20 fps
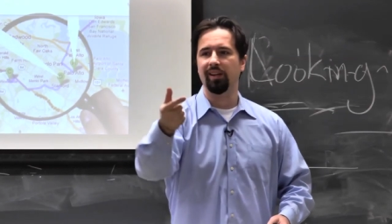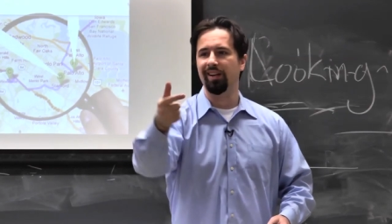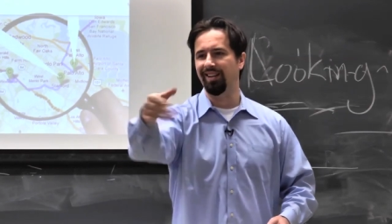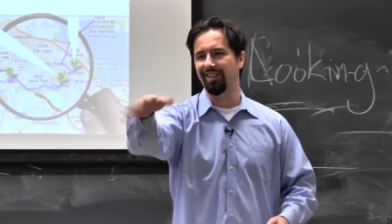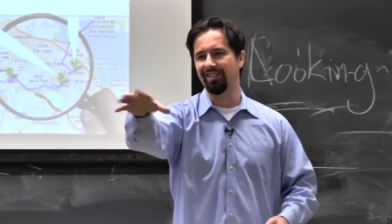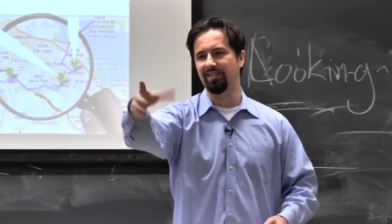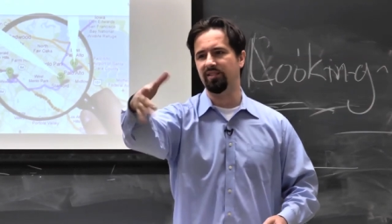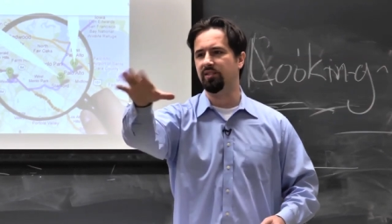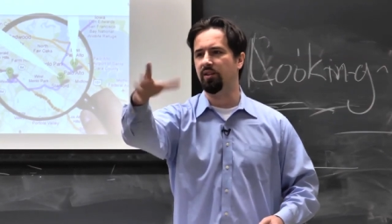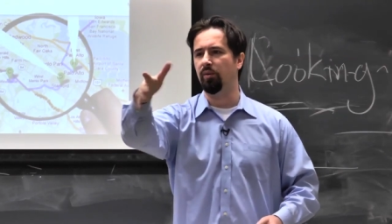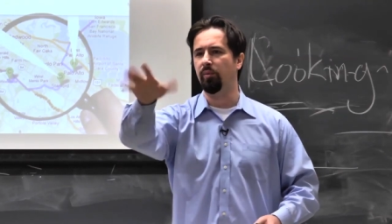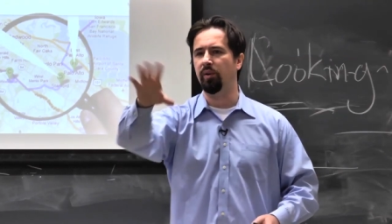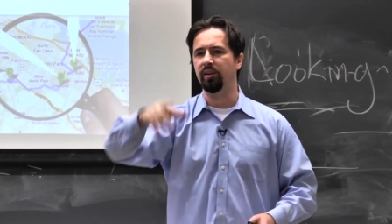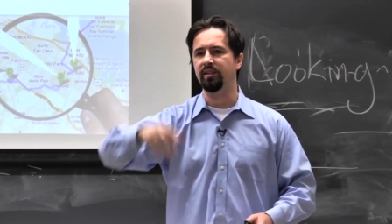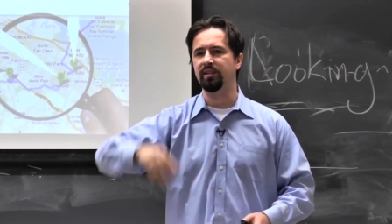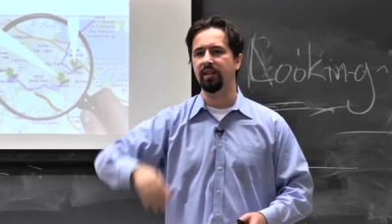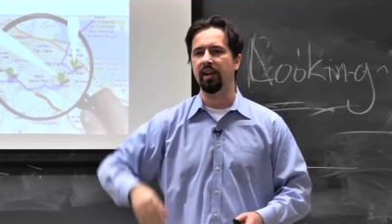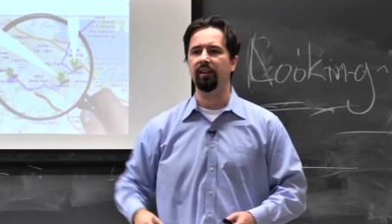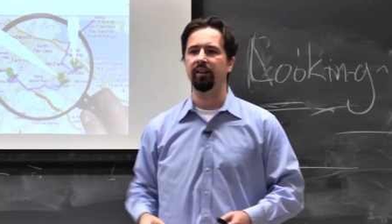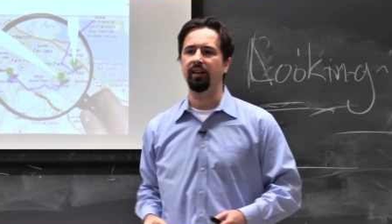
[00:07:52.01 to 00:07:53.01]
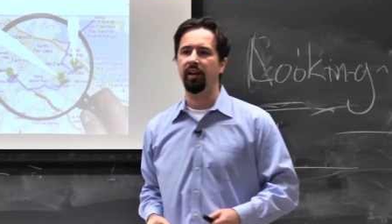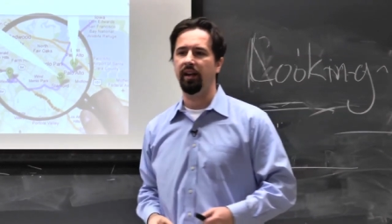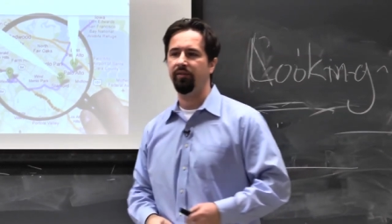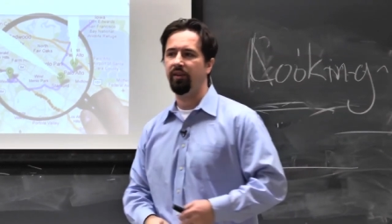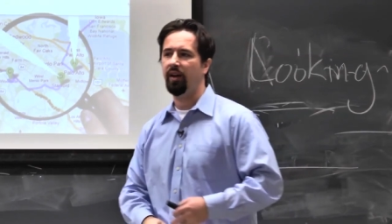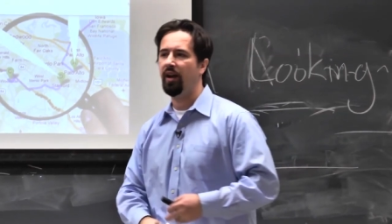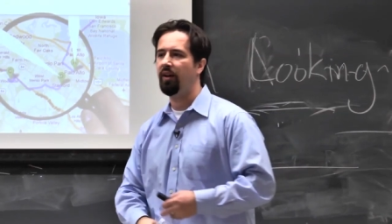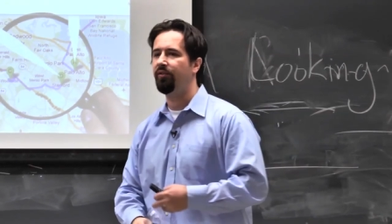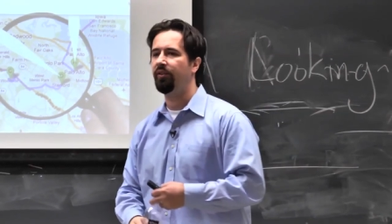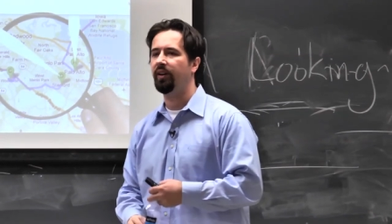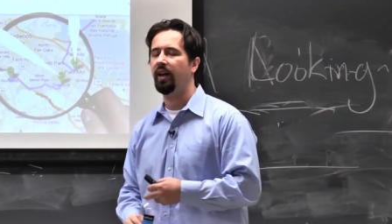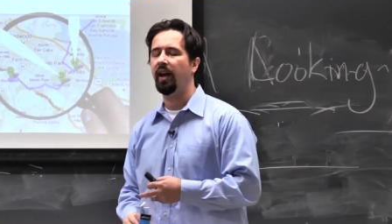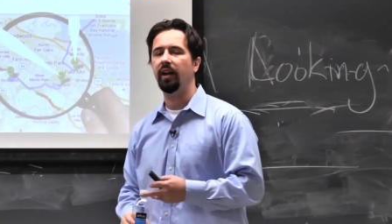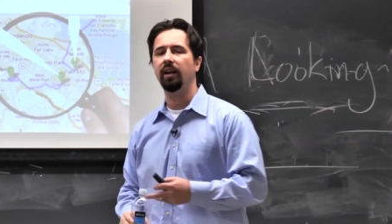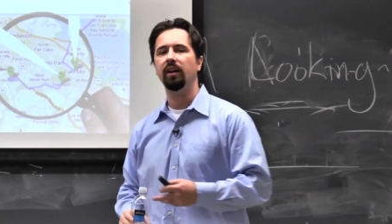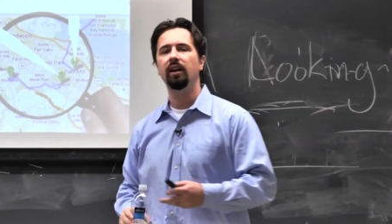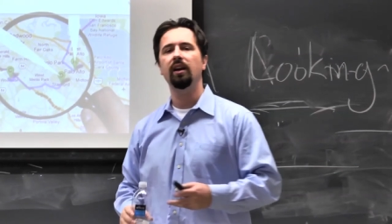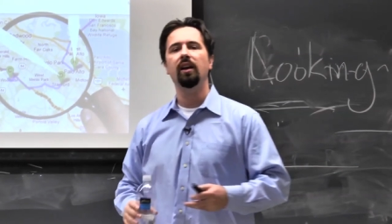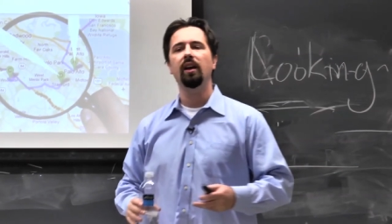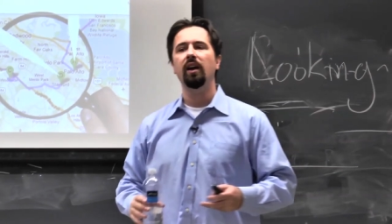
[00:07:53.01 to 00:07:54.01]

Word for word: he's somewhere in Scandinavia, I forget.